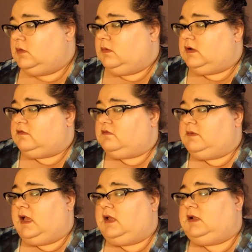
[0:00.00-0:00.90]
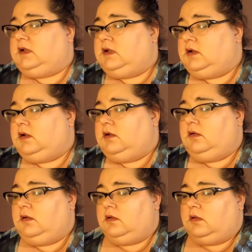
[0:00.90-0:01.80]
What else do we got in
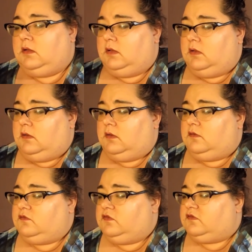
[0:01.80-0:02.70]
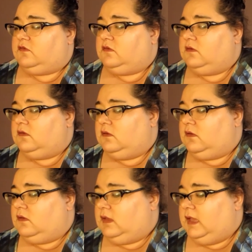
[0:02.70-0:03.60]
here? Just
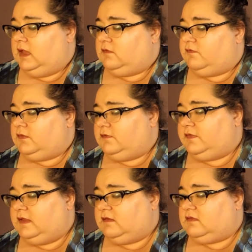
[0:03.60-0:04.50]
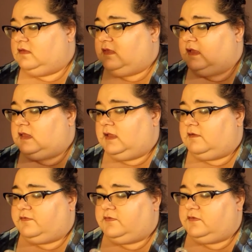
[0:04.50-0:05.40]
handful of things I think
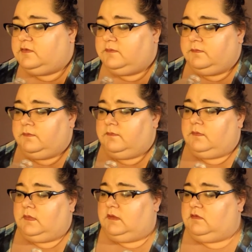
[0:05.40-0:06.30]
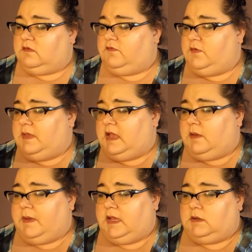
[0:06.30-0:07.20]
left. Just a few
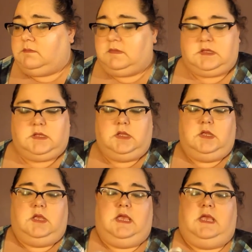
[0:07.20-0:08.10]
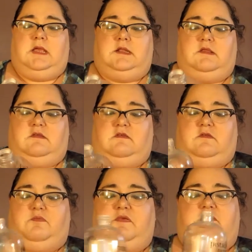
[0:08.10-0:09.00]
makeup items. And this
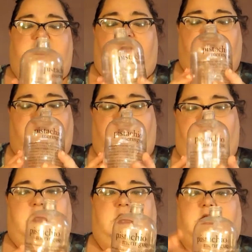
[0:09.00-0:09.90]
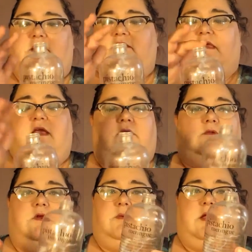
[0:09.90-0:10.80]
is pistachio romaine. Yes, I
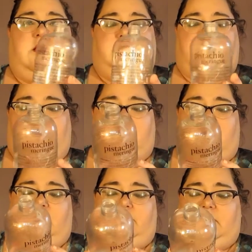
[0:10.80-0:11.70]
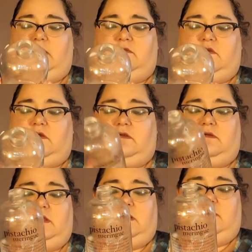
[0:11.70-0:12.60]
don't know what happened to the top. My
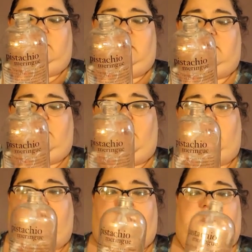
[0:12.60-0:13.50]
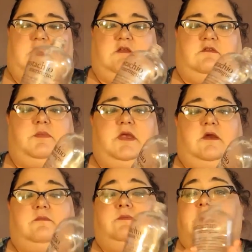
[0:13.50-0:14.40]
daughter takes them off, and then they disappear.